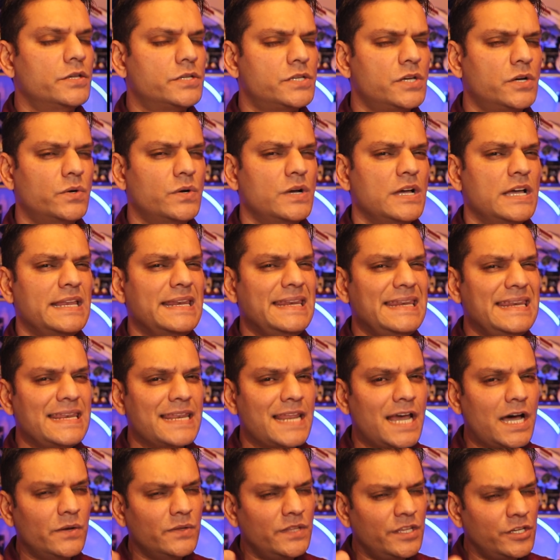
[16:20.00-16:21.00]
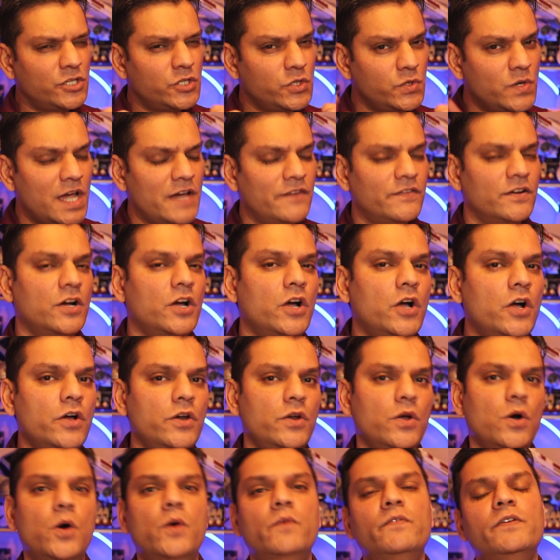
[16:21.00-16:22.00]
So now that you have a
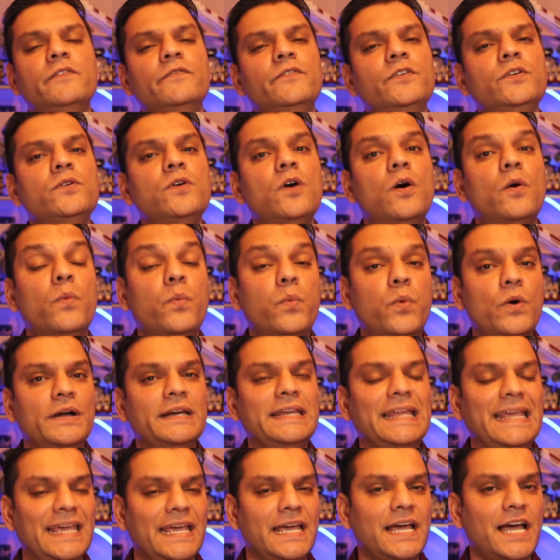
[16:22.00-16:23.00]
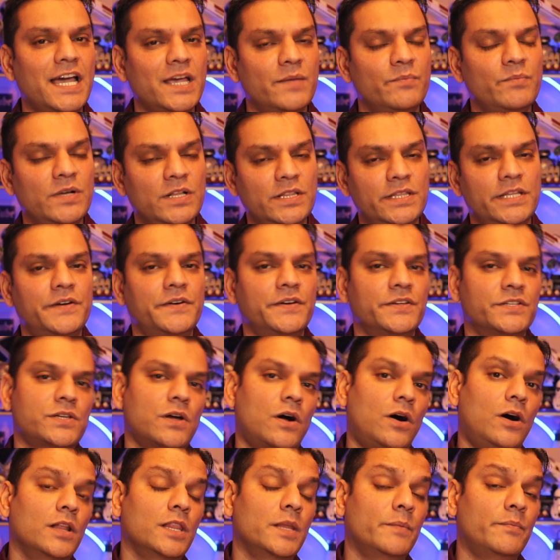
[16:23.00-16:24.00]
good overview of what AI Builder is
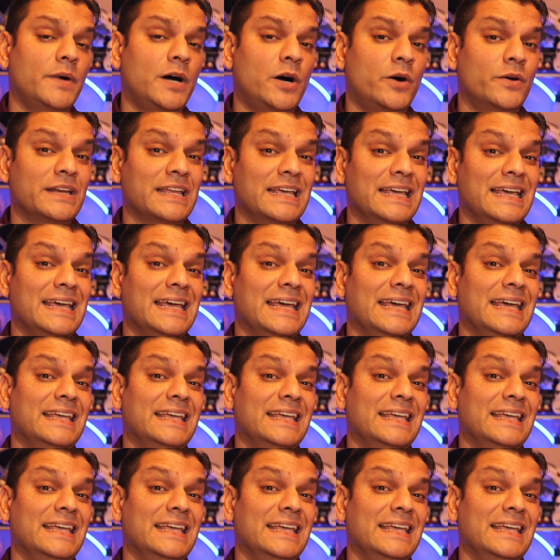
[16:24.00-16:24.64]
all about,